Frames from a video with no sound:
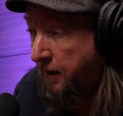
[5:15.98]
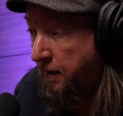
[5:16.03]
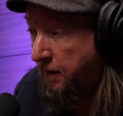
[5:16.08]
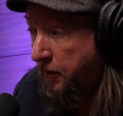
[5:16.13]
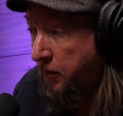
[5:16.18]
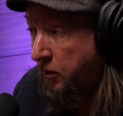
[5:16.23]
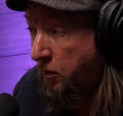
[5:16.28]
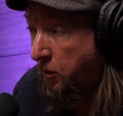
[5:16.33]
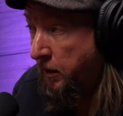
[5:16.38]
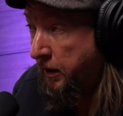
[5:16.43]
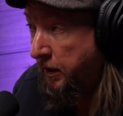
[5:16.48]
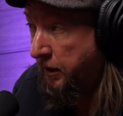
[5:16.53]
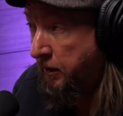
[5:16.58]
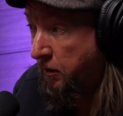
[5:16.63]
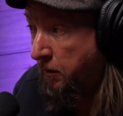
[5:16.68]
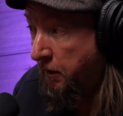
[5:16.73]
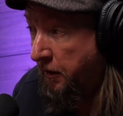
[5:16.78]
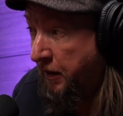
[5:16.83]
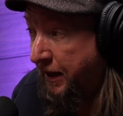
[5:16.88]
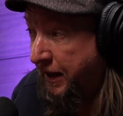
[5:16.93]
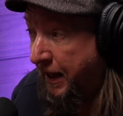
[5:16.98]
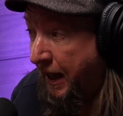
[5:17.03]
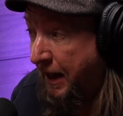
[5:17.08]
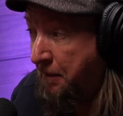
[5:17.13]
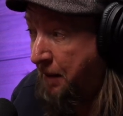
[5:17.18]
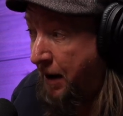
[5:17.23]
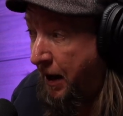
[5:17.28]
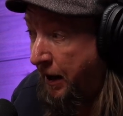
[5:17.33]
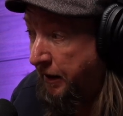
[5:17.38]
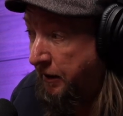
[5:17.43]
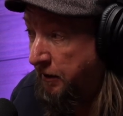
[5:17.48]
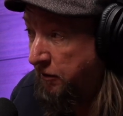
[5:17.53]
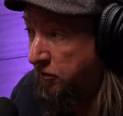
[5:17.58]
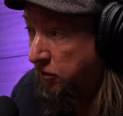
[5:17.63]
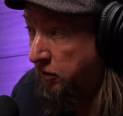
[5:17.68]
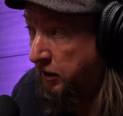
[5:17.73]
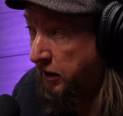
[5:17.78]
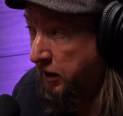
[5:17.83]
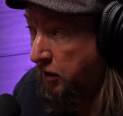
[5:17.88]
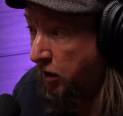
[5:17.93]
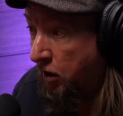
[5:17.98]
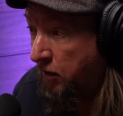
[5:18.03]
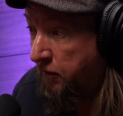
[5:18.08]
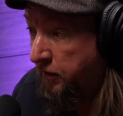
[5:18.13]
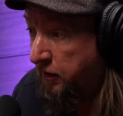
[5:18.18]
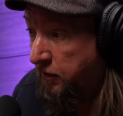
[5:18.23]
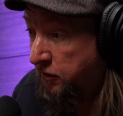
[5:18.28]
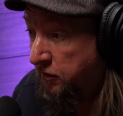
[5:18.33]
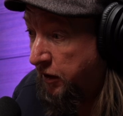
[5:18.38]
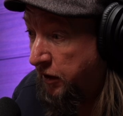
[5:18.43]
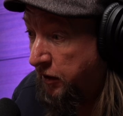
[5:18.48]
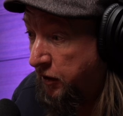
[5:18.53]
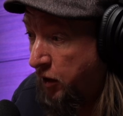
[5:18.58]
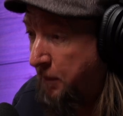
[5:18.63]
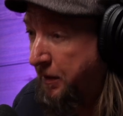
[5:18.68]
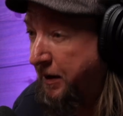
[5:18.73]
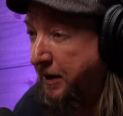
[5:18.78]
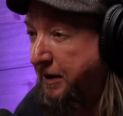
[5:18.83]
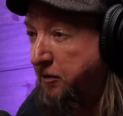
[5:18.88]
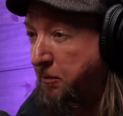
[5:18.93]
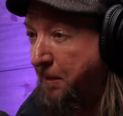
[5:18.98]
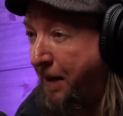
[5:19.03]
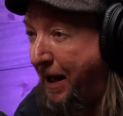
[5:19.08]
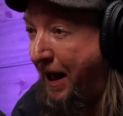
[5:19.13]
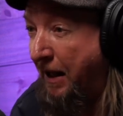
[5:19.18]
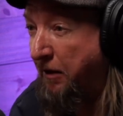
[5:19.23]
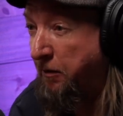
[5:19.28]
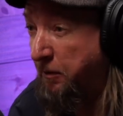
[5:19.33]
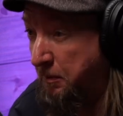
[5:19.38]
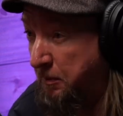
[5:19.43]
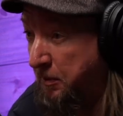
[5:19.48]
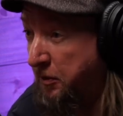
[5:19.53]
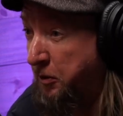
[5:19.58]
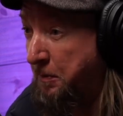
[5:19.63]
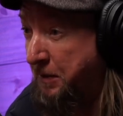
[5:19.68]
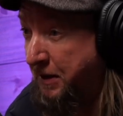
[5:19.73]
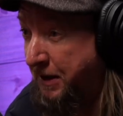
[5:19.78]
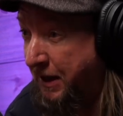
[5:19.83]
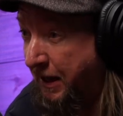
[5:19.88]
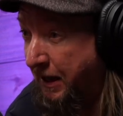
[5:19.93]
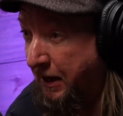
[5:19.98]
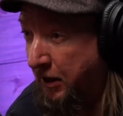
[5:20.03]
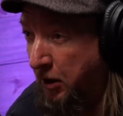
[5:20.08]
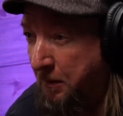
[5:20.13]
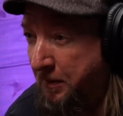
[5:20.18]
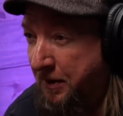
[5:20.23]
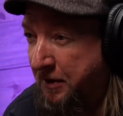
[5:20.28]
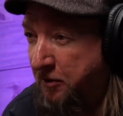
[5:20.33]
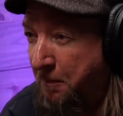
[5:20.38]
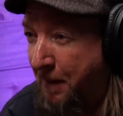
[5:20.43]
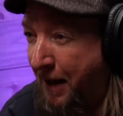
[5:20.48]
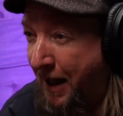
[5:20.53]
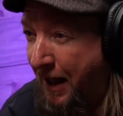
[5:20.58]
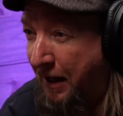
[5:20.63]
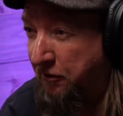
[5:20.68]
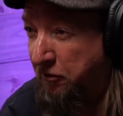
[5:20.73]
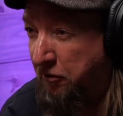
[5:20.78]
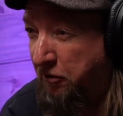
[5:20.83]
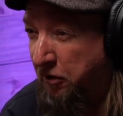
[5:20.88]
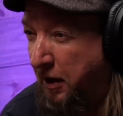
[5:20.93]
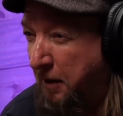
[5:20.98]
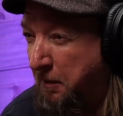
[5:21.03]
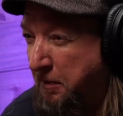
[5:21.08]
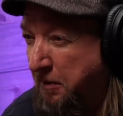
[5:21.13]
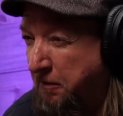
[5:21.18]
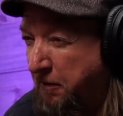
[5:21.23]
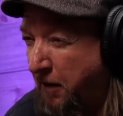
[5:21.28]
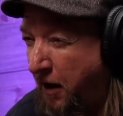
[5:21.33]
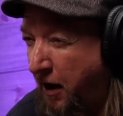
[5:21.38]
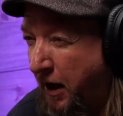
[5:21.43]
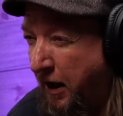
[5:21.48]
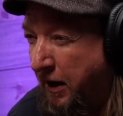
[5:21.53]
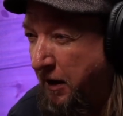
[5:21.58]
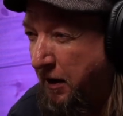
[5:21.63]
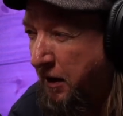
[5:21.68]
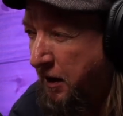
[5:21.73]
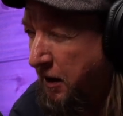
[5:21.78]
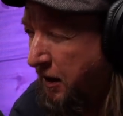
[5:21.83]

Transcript: When they came out initially in COVID and said, nobody needs masks, remember at the beginning, nobody needs masks, you're going to be fine.